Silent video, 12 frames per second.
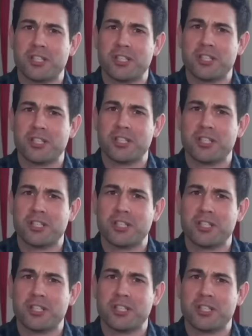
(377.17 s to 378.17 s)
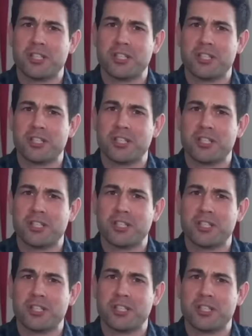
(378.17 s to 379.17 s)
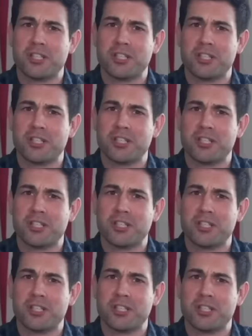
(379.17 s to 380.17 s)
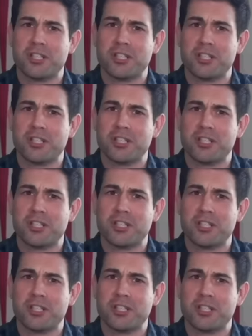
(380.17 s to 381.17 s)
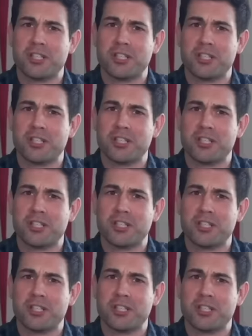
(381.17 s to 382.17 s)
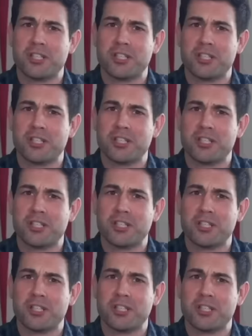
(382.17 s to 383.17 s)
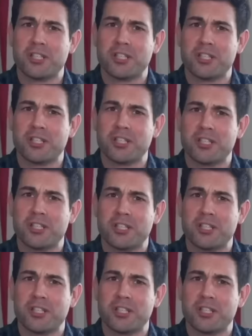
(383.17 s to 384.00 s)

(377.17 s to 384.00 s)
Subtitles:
(silent)